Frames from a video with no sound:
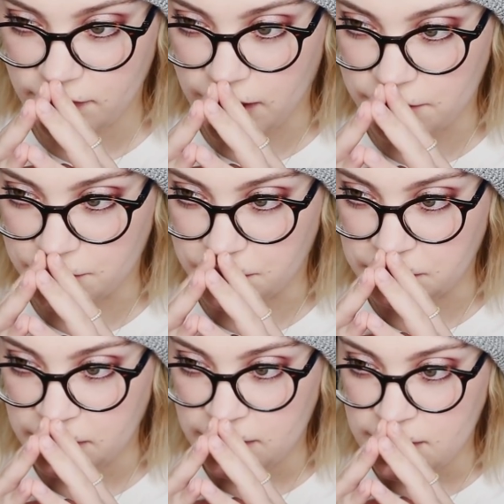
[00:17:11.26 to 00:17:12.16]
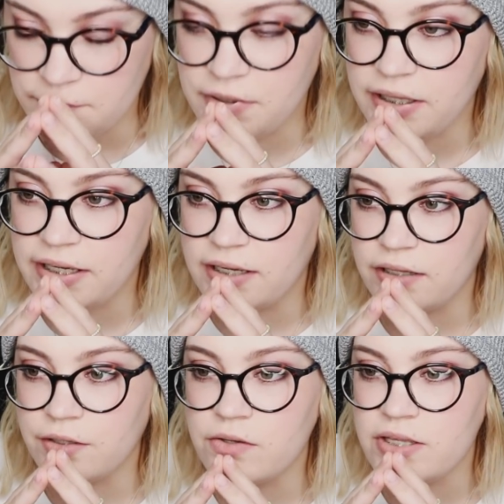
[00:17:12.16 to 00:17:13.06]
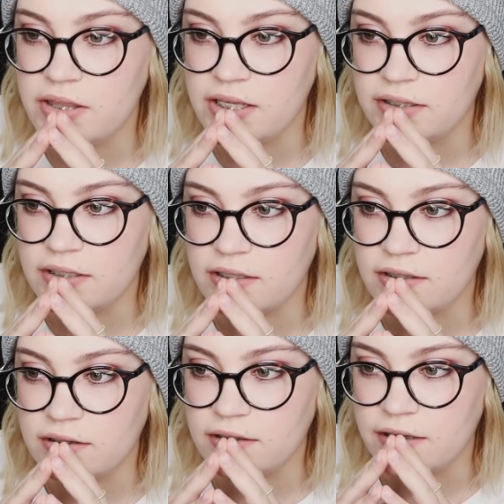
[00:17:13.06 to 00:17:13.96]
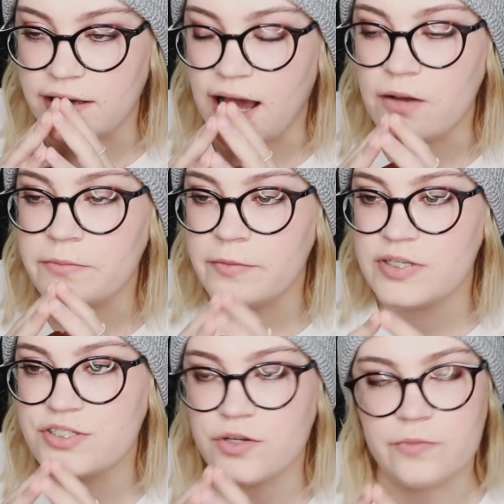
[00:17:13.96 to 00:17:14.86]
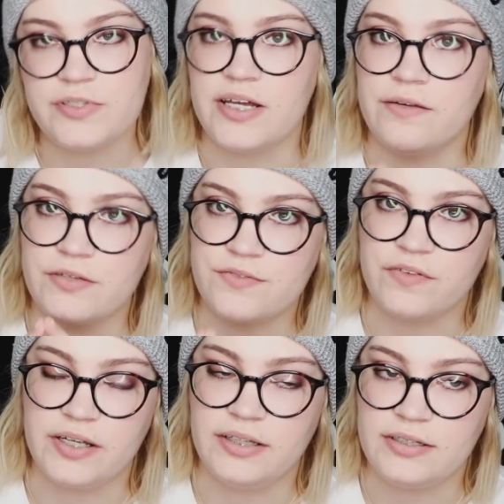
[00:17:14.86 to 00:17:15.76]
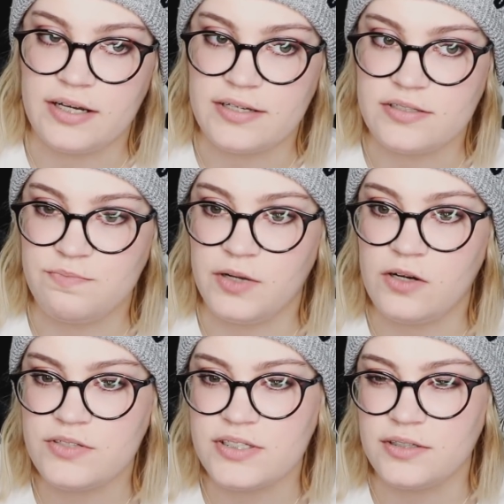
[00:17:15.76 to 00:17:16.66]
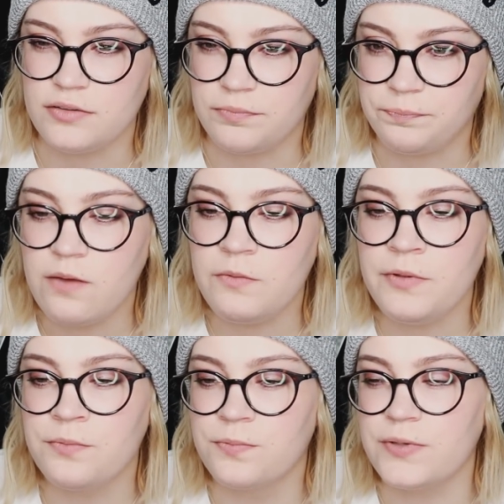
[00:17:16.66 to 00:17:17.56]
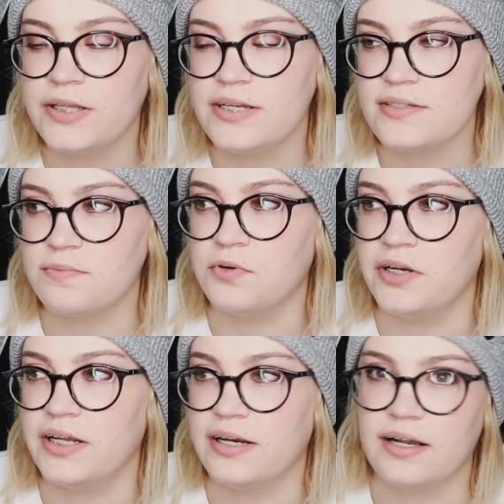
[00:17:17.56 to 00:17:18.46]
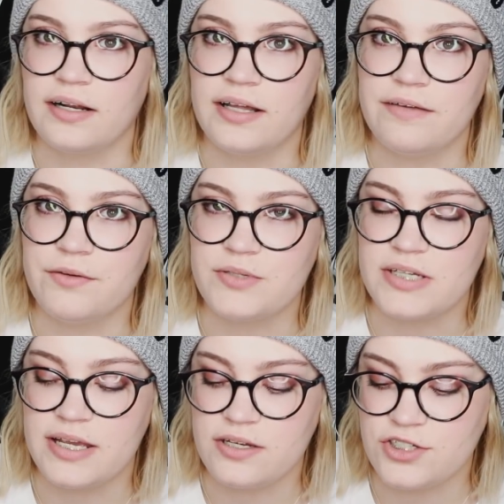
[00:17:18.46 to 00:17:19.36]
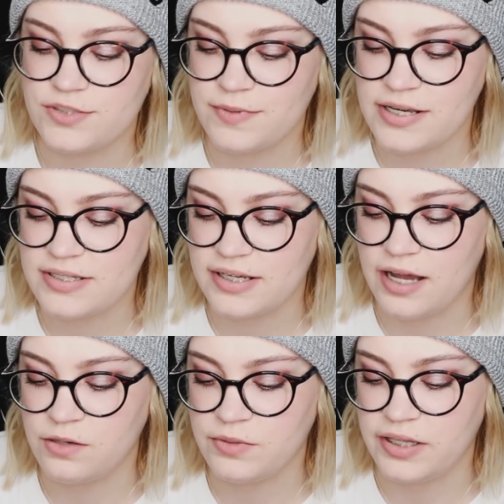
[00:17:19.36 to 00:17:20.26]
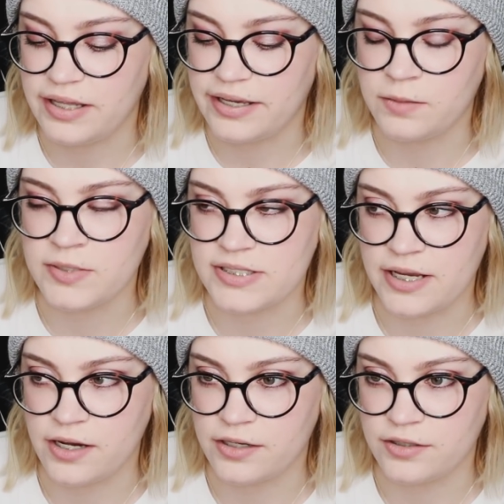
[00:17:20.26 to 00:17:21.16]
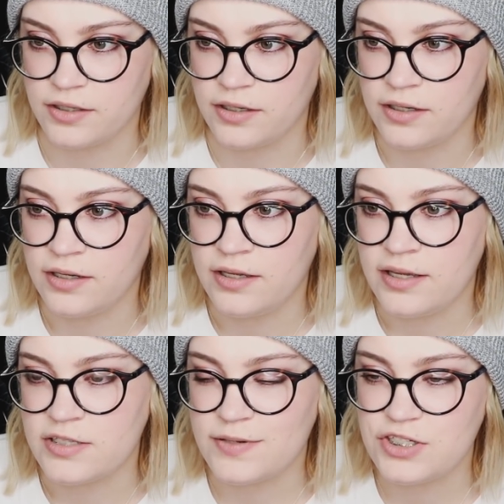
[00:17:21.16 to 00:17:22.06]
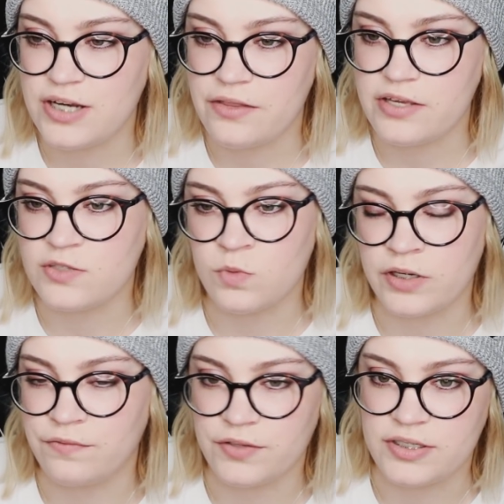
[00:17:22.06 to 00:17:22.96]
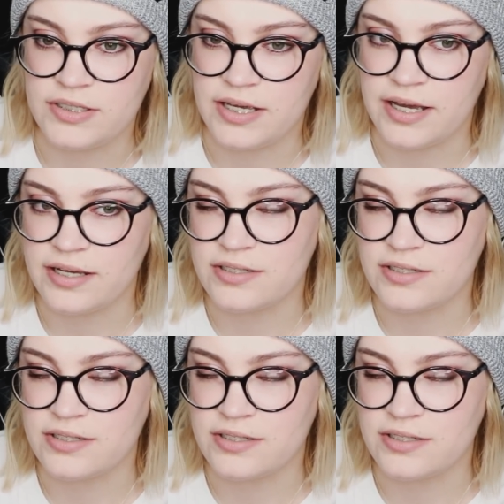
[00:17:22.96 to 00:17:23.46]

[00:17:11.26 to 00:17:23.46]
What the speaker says: I don't know. But, like, the only thing that, like, I'm going to be so upset if it's Frank that dies, but also, it would be really disappointing, not going to lie, if it was Nate, just because, like, I don't really like him as a character, especially now that he's working for the DA.